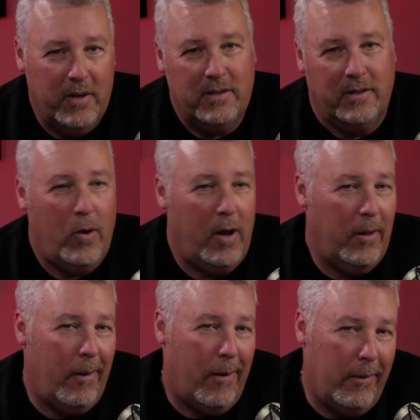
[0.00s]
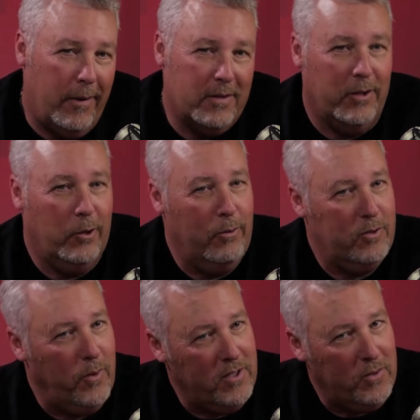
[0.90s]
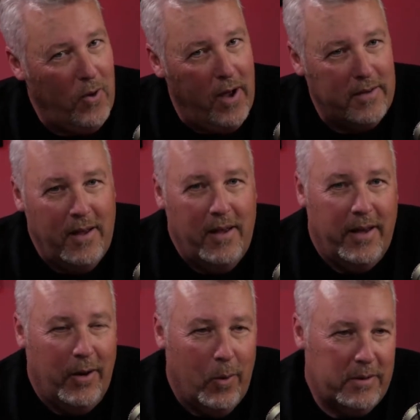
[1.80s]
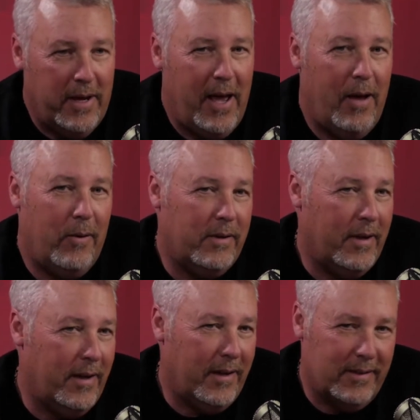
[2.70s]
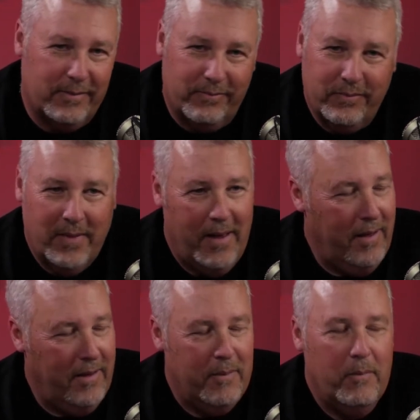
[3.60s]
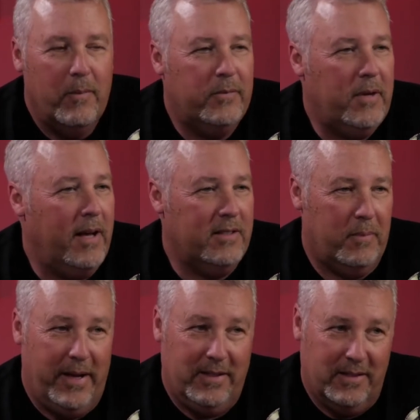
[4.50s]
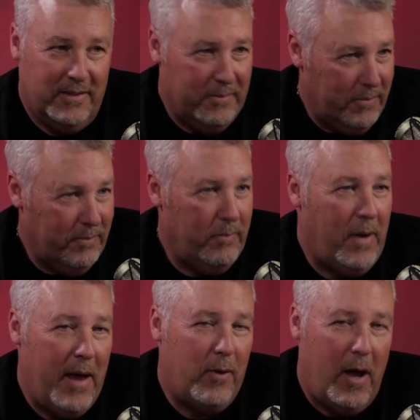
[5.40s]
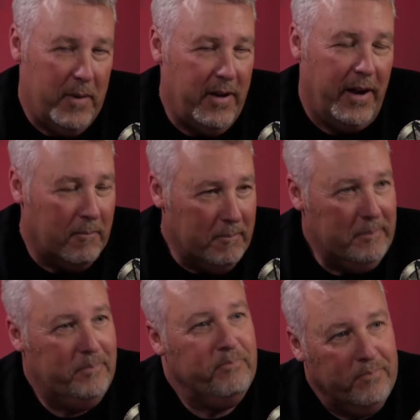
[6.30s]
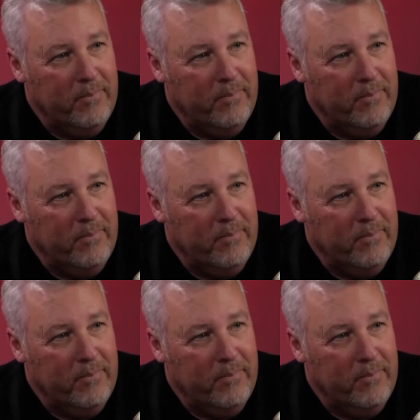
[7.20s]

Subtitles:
and Guadalajara's and Luke's Restaurant in Old Town. Tons of places. I've probably done them.